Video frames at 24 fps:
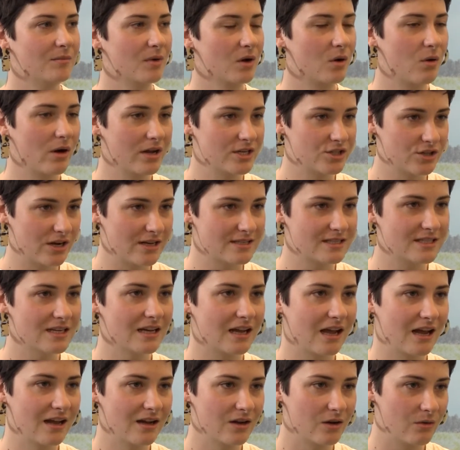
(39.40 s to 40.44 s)
quite
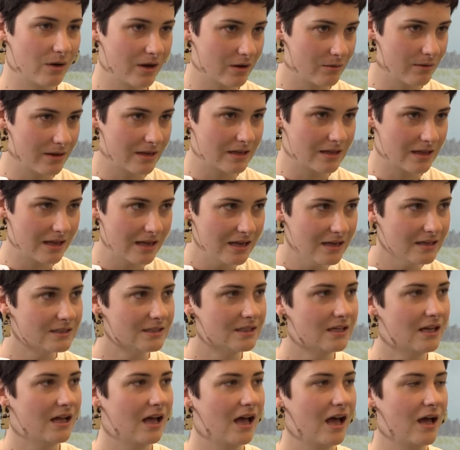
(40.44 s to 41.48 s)
drastic and quite quickly,
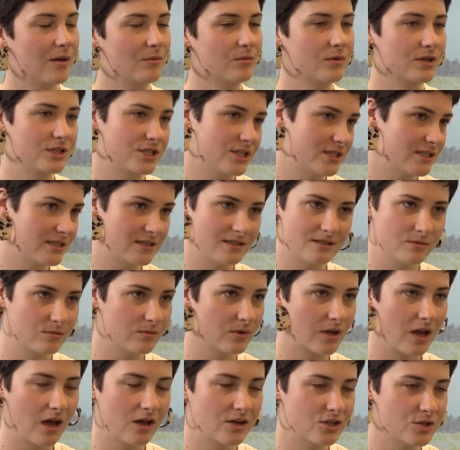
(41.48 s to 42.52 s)
which is
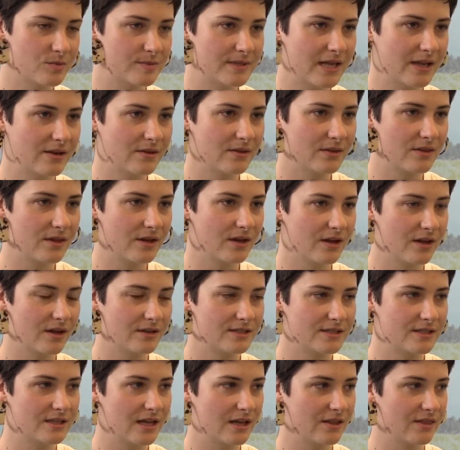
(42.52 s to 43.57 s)
100%
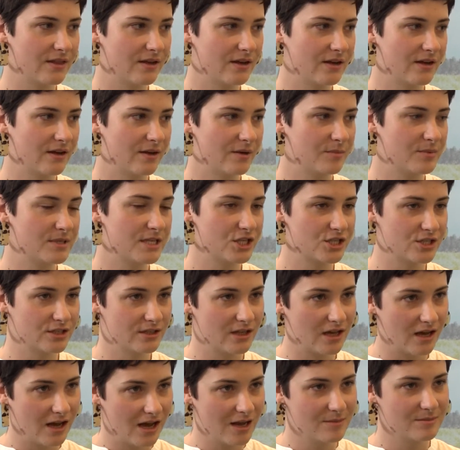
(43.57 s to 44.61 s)
the position
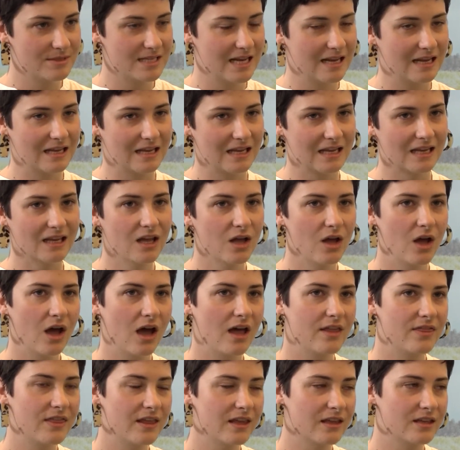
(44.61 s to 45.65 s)
that I'm taking.
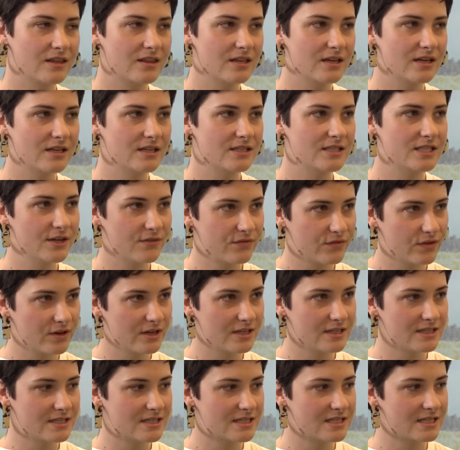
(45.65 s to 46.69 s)
I think the
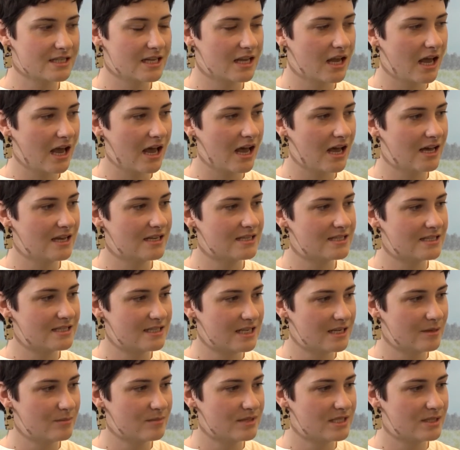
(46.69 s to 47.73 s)
difference
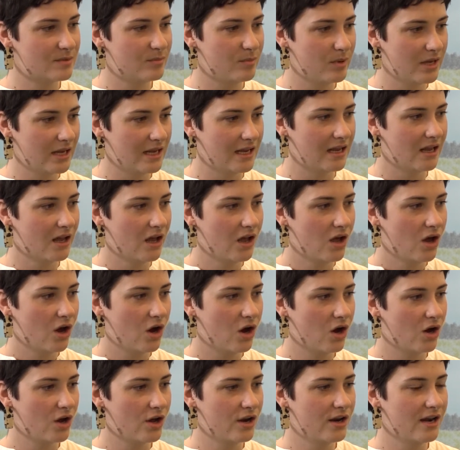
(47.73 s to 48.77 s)
seemed to be
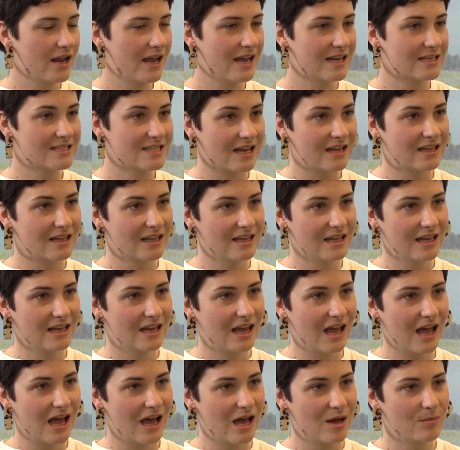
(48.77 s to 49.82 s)
on
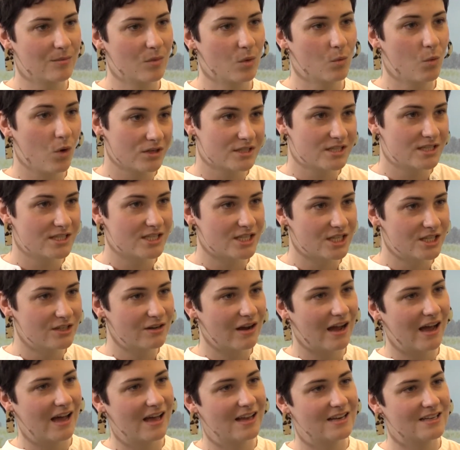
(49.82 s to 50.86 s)
exactly what to do
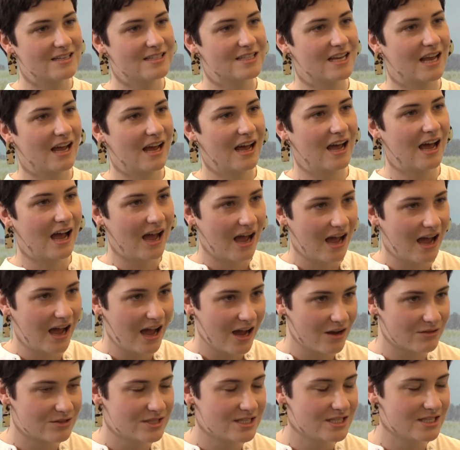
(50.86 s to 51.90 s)
and
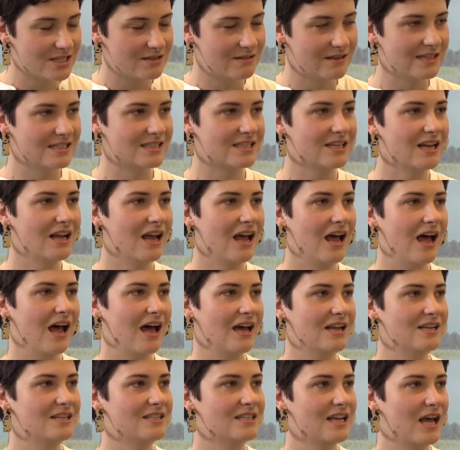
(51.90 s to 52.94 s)
how to do it.
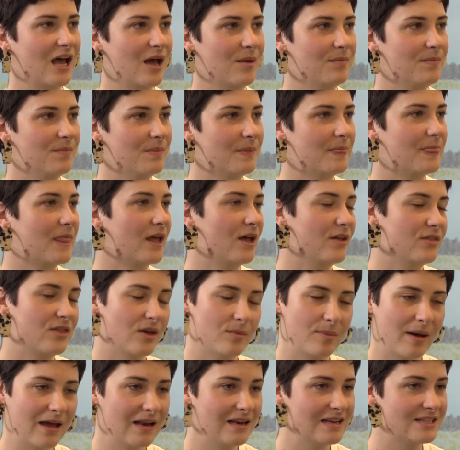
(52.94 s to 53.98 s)
And
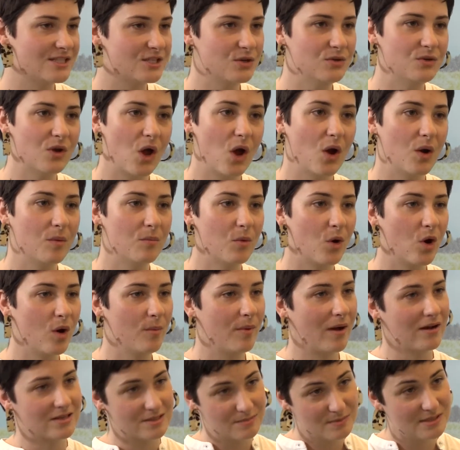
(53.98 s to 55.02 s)
the panelists who know more
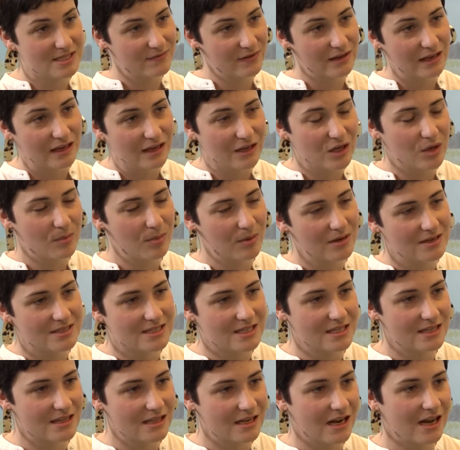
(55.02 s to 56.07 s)
about specific EU
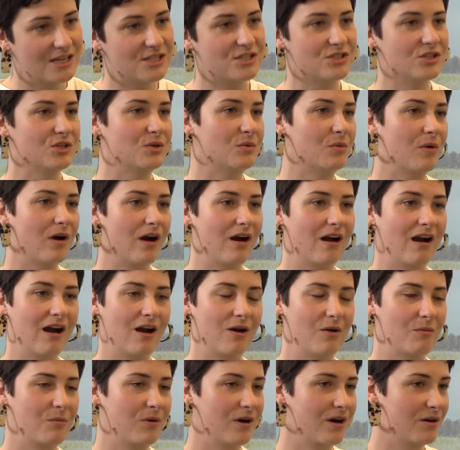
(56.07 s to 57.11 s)
policy than I do
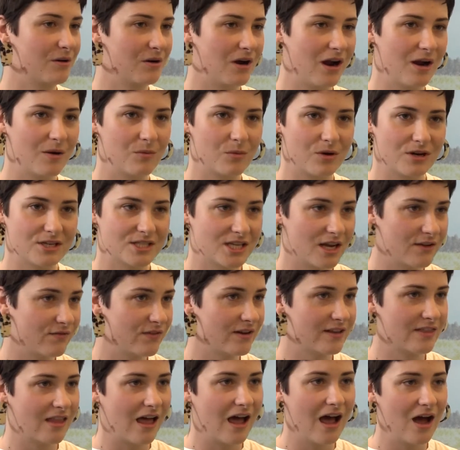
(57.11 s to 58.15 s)
were
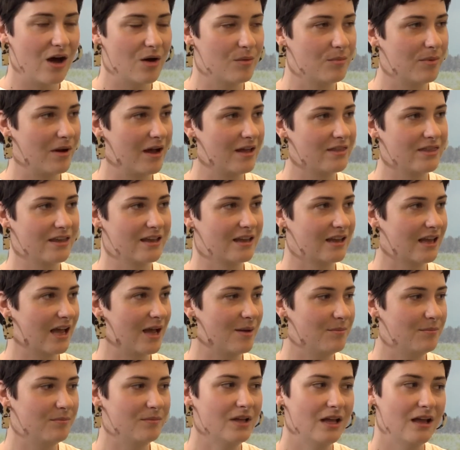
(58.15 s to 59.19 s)
toughing that out. But I think
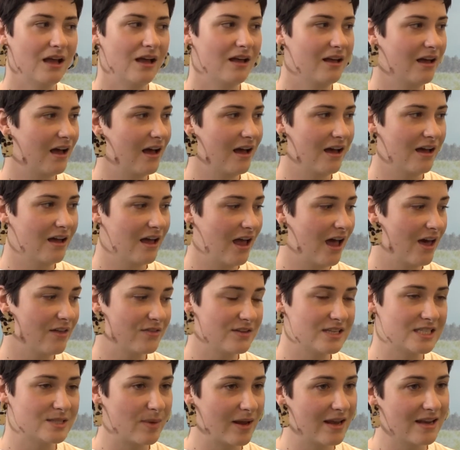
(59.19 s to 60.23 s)

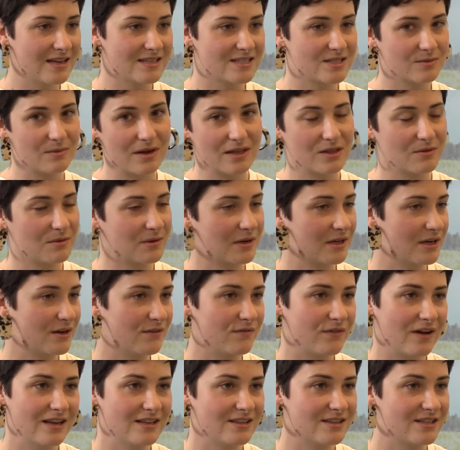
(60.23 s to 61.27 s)
healthy debate is the way that we're going to
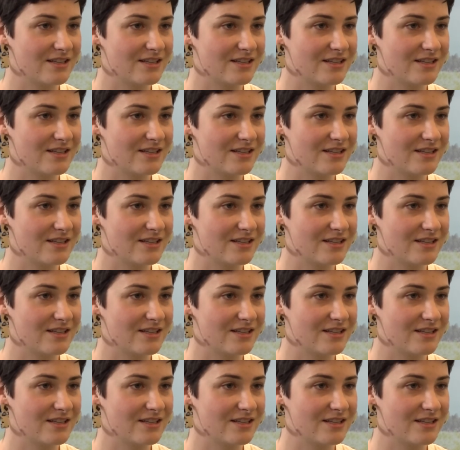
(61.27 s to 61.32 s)
find